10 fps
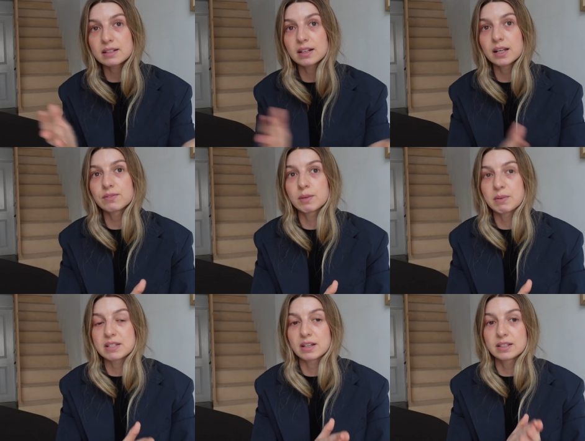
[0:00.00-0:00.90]
to life. I'm
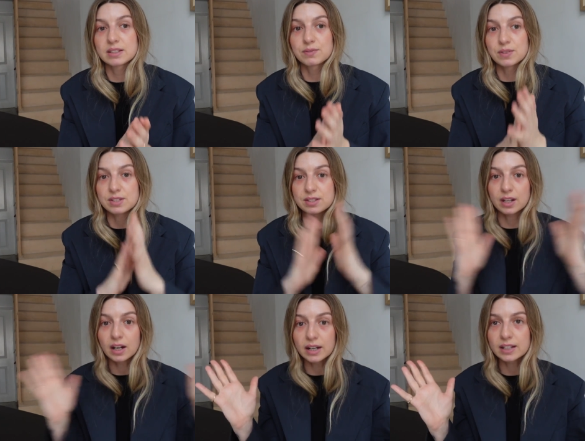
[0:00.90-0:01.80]
excited for the
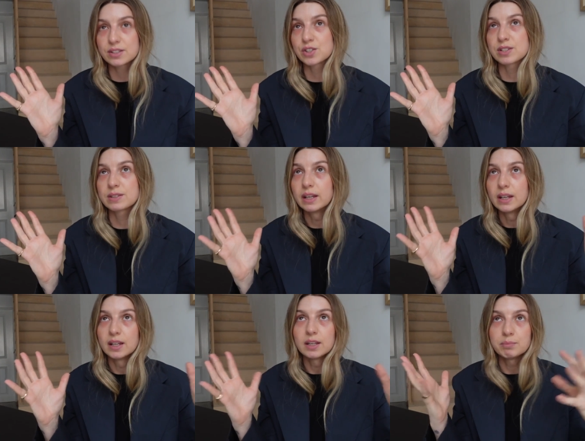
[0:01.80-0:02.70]
sky to just
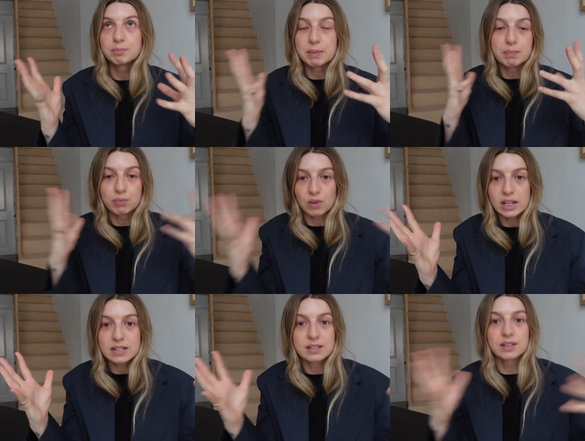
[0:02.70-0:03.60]
be
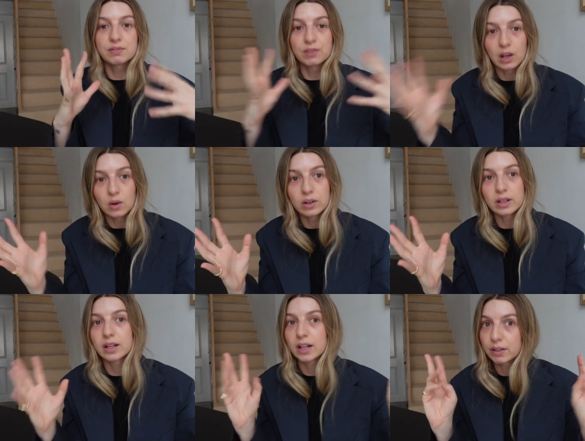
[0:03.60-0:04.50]
brighter for
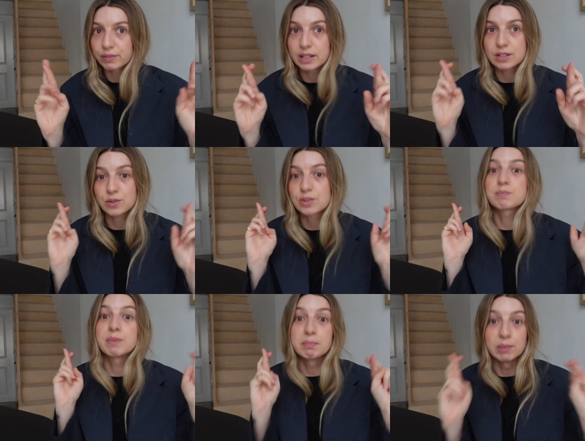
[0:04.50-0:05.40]
longer, fingers
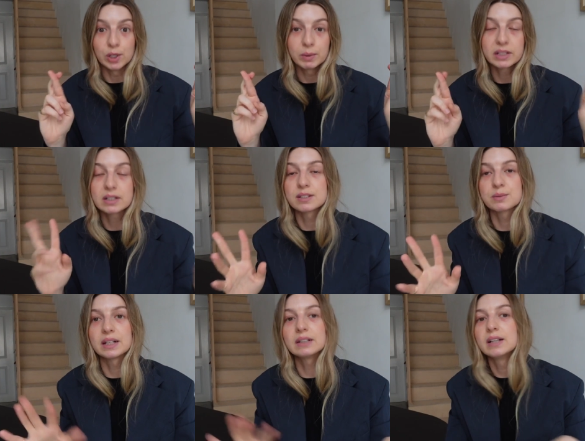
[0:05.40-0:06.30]
crossed be bluer as
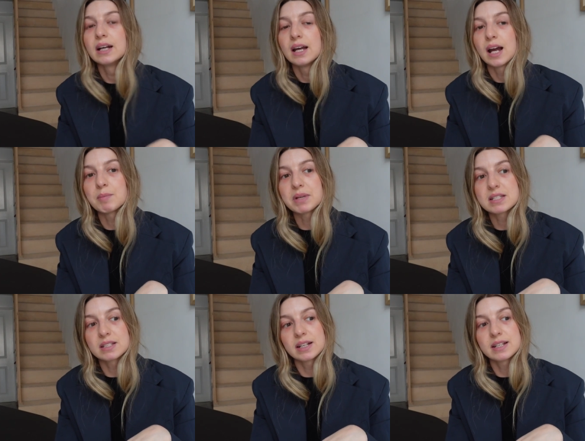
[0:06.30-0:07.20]
well. I'm
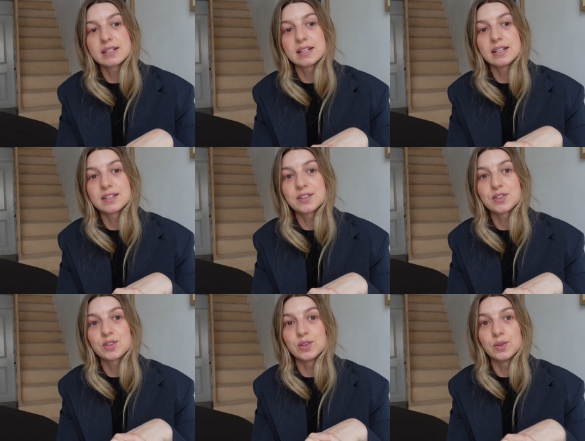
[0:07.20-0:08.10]
excited
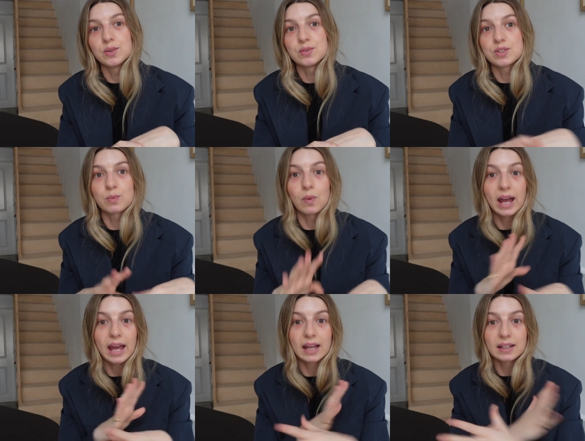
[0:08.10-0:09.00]
to just
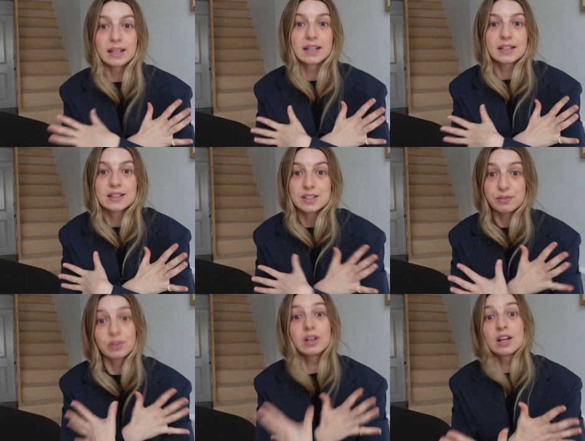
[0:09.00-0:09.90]
wear like
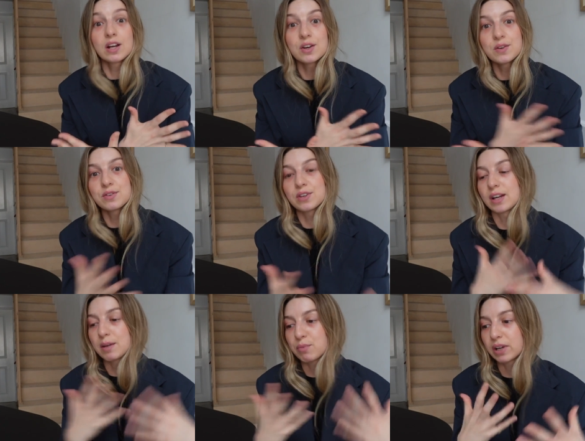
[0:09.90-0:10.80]
different clothes, you know,
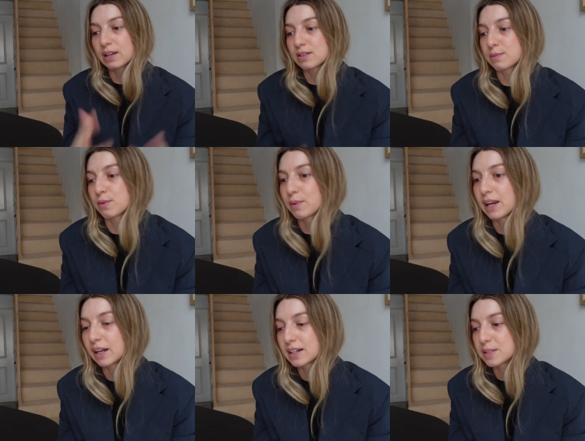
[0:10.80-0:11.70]
like bring out some of my
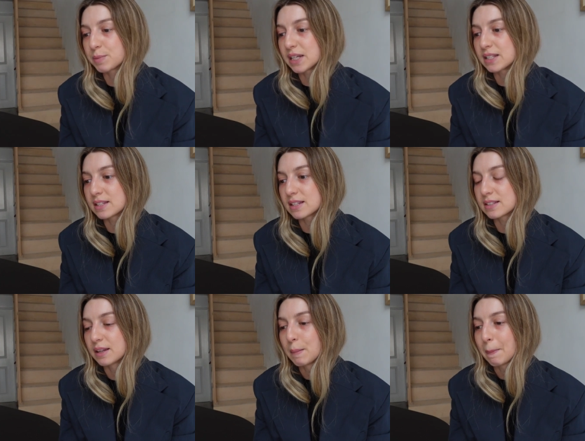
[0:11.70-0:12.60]
lighter pieces